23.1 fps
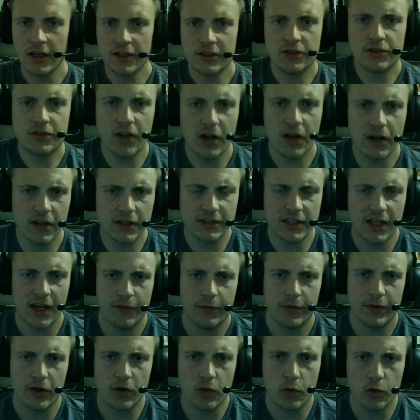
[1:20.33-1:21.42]
So starting us off
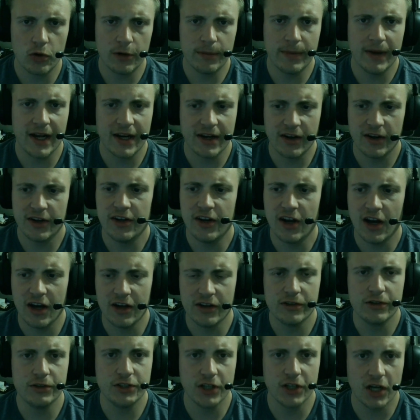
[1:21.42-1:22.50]
with our quarterback on
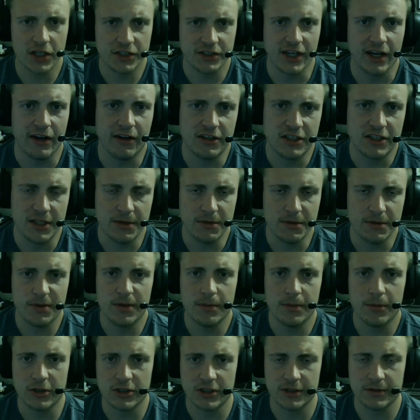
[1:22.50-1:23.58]
Yahoo, Josh Allen seems to be
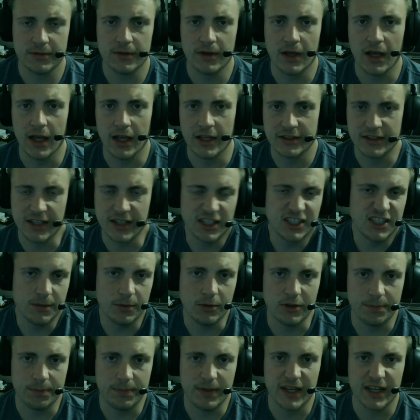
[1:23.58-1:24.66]
the most
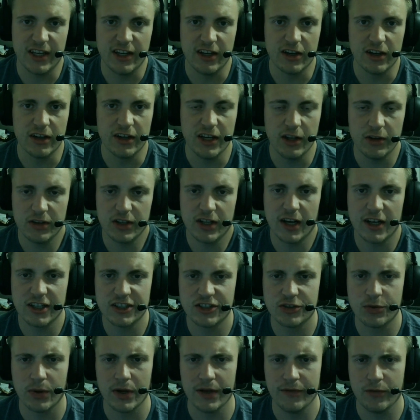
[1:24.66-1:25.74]
sensible pick here. He only
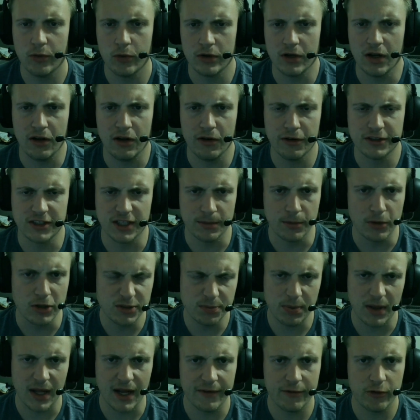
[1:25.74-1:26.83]
costs $24 on
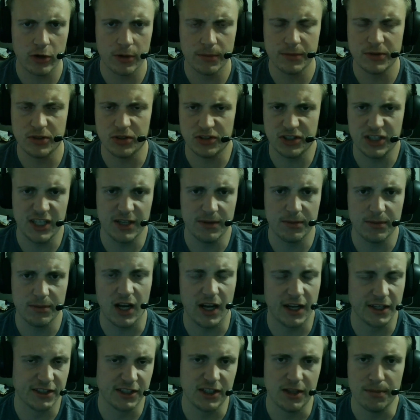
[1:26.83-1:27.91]
most platforms. You'll see him
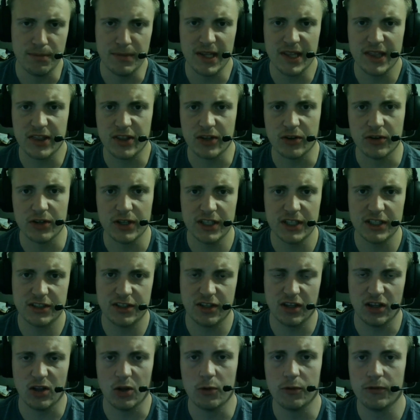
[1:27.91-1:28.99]
cost in the mid-30s
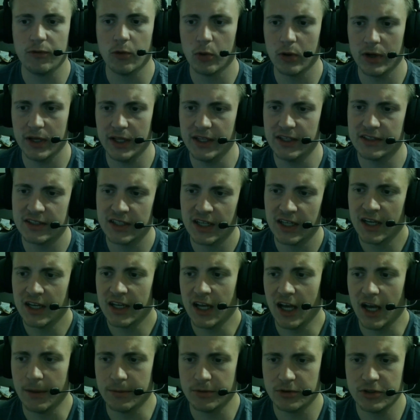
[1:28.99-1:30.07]
to low 40s.
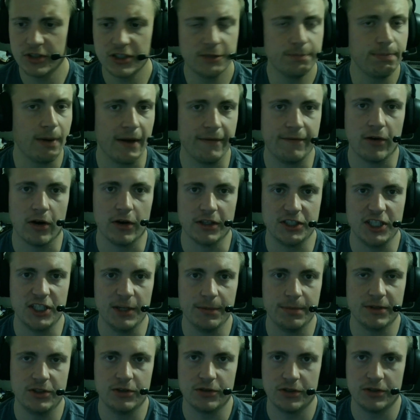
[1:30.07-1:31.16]
So this is by far the
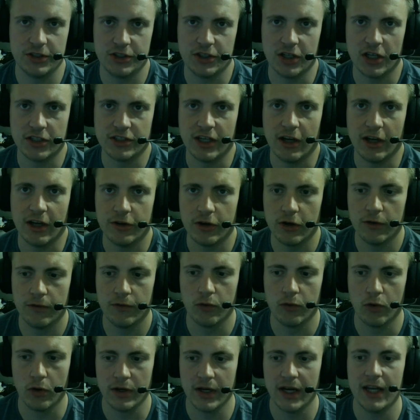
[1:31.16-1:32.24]
cheapest you'll see Josh Allen go
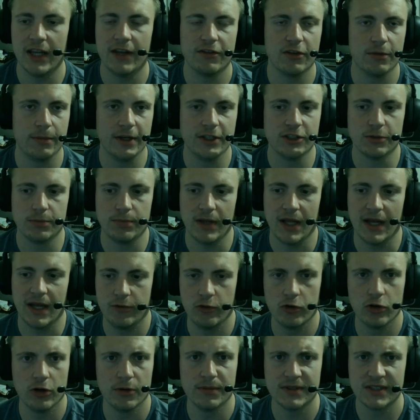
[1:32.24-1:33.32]
for on any of the major
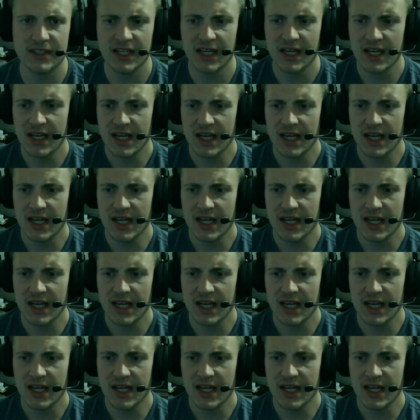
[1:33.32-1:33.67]
platforms.